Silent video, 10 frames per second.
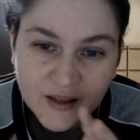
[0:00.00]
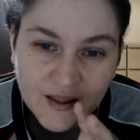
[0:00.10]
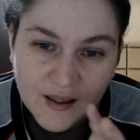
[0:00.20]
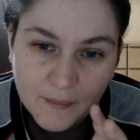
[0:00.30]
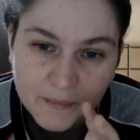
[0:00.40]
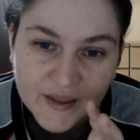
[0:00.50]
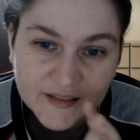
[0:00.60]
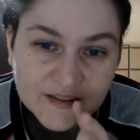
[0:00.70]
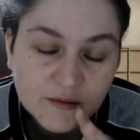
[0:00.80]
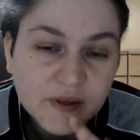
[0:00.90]
be a
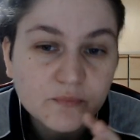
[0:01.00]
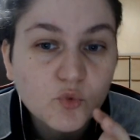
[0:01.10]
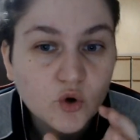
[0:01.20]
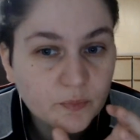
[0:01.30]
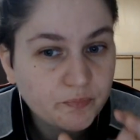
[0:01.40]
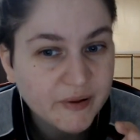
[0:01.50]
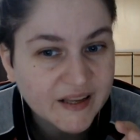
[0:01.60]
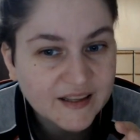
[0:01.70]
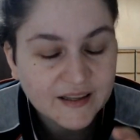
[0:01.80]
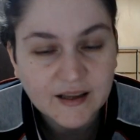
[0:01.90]
little bit more
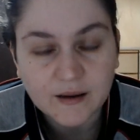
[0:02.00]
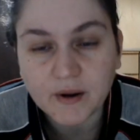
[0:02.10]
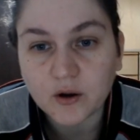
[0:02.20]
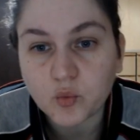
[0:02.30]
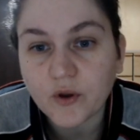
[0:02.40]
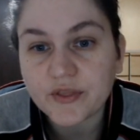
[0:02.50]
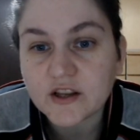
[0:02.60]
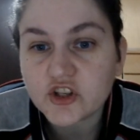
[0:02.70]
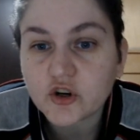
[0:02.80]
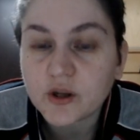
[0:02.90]
picky about what they
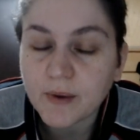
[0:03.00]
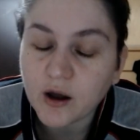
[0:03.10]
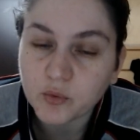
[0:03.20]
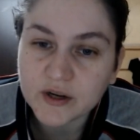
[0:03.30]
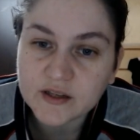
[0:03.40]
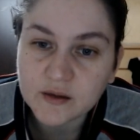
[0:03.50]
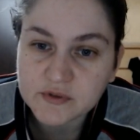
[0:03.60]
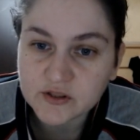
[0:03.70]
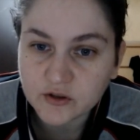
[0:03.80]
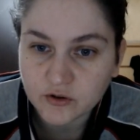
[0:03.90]
joke about when it comes to
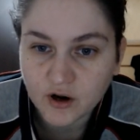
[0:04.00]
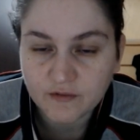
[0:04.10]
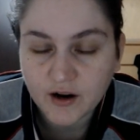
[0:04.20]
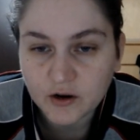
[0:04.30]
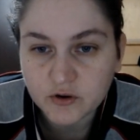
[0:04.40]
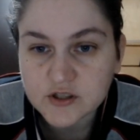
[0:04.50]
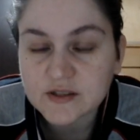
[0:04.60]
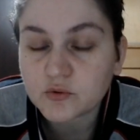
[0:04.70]
coronavirus